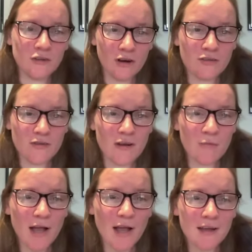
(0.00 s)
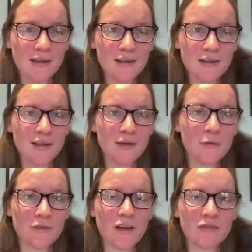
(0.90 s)
nursery and back
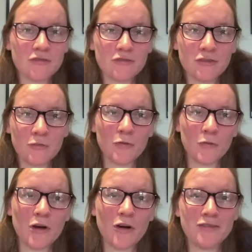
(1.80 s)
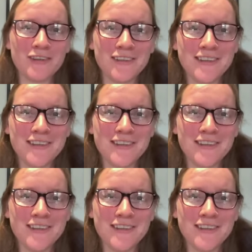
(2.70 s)
was enough to put me off.